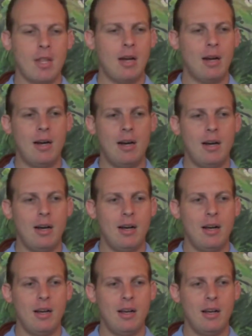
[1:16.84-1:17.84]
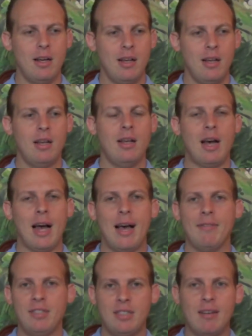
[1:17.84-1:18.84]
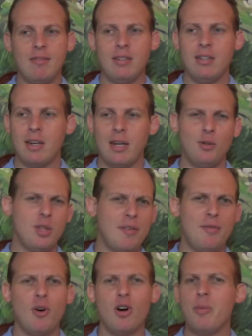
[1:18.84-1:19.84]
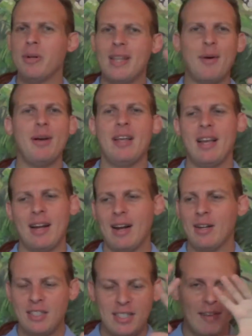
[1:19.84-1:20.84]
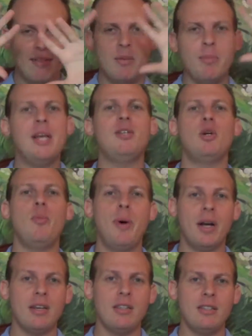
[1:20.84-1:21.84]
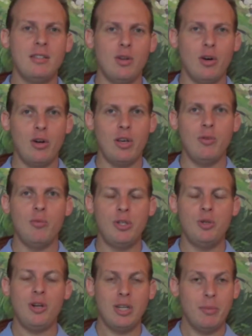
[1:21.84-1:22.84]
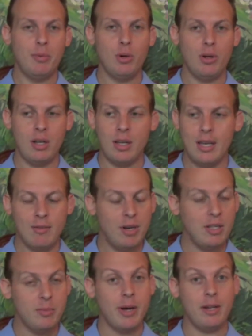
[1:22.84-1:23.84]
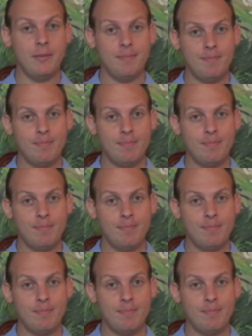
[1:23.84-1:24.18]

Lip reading: I have 7. I used to have 4, but now I have 7 major buckets in which you can approach and raise money.